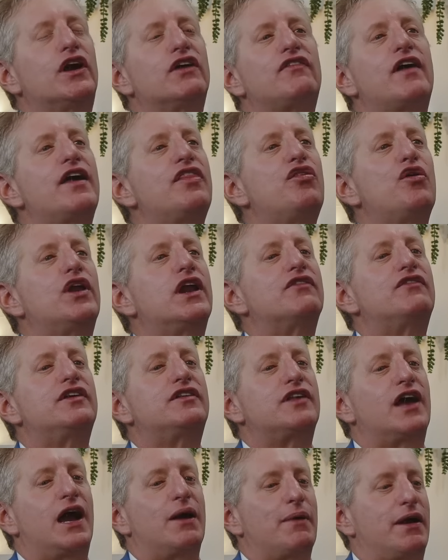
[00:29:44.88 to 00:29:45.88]
if I thought every
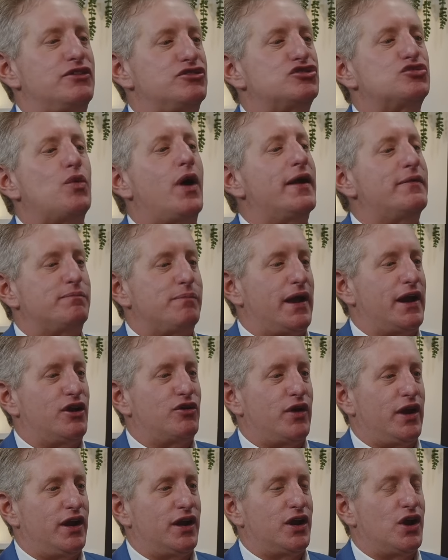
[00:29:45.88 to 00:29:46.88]
time I swiped my
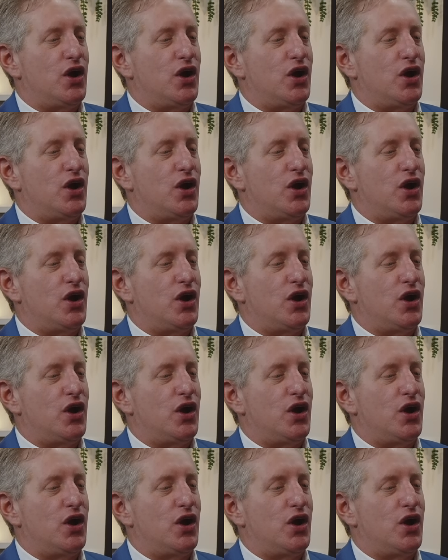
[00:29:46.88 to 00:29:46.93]
credit